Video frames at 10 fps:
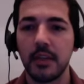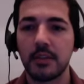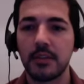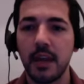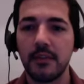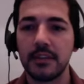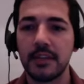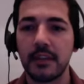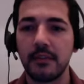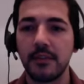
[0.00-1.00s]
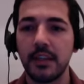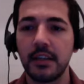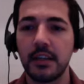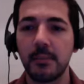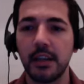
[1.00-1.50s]
Chavez had
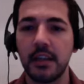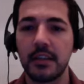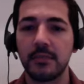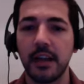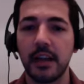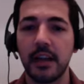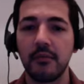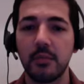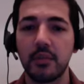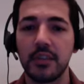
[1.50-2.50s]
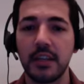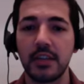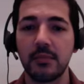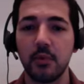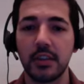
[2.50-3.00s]
defeated Capriles by 11
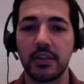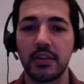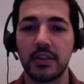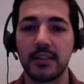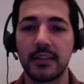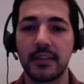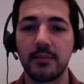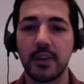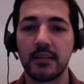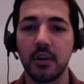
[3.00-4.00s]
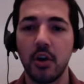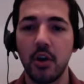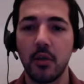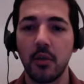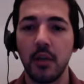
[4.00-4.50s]
percentage points just 6 months
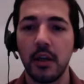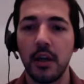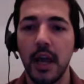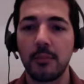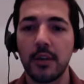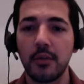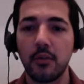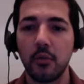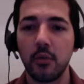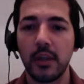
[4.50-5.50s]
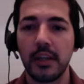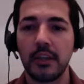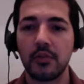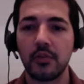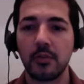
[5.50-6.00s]
ago, and Maduro went
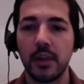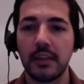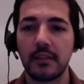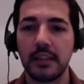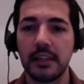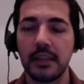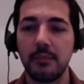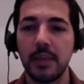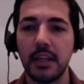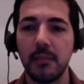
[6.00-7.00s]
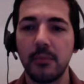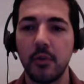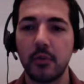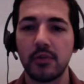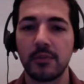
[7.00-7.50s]
into the race leading many
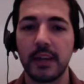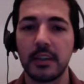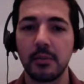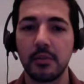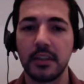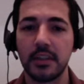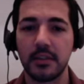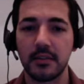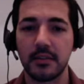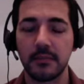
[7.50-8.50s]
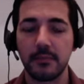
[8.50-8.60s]
polls by double digits.